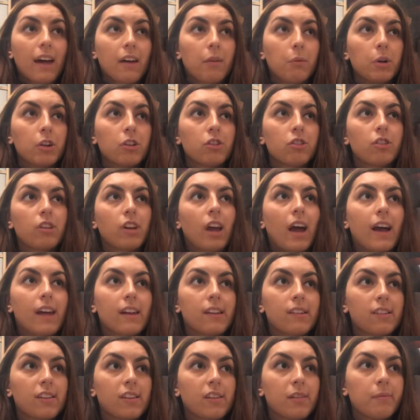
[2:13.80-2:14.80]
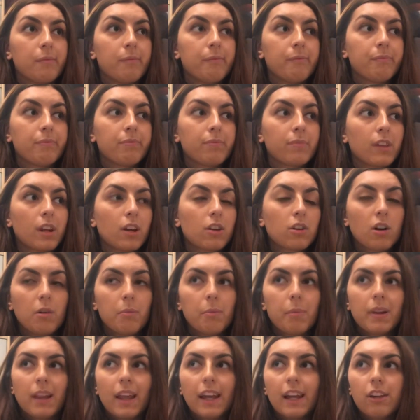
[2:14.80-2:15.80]
which has a
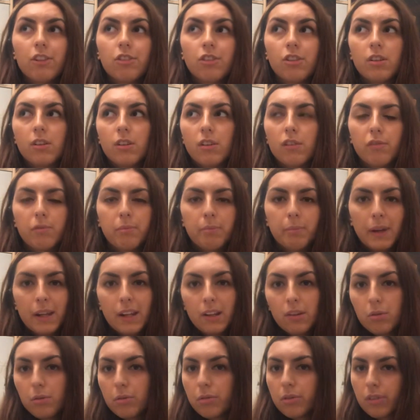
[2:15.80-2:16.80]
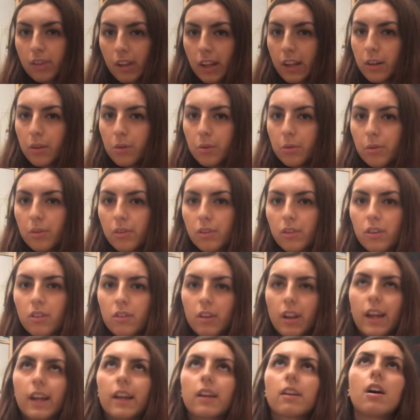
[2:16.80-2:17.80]
compilation of Beatles singles
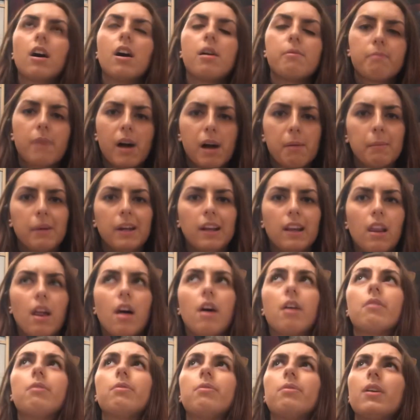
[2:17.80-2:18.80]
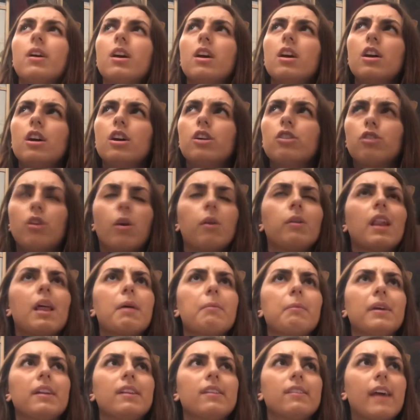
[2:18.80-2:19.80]
like Can't Buy Me Love, Don't
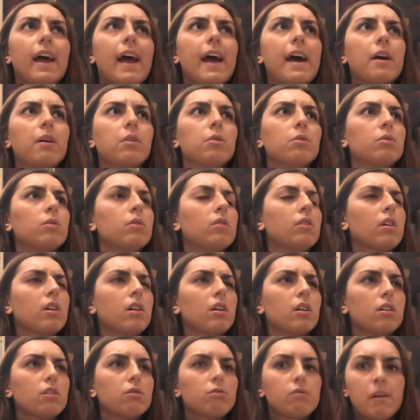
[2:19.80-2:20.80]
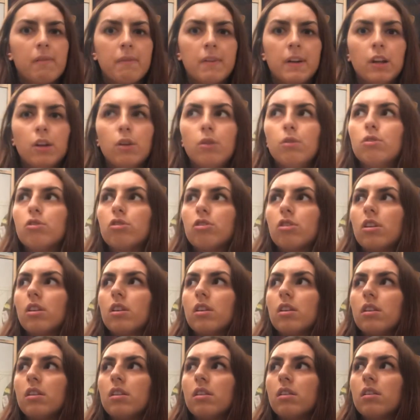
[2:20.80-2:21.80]
Let Me Down,
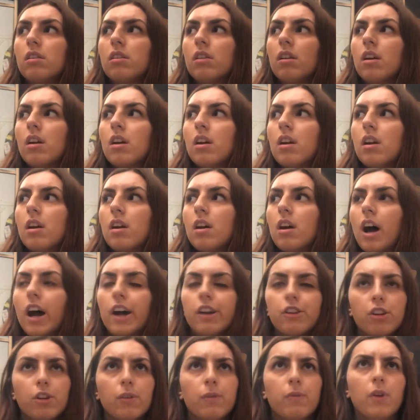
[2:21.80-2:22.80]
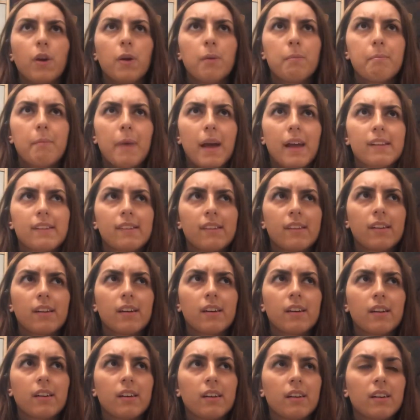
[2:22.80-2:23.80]
Revolution, I Should Have Known
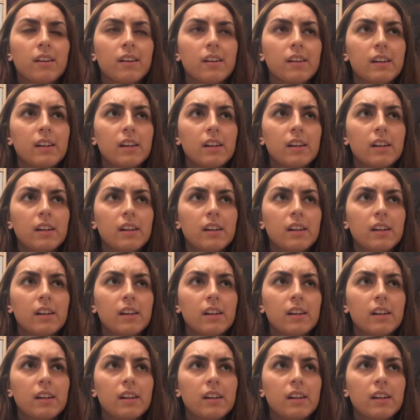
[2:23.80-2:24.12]
Better,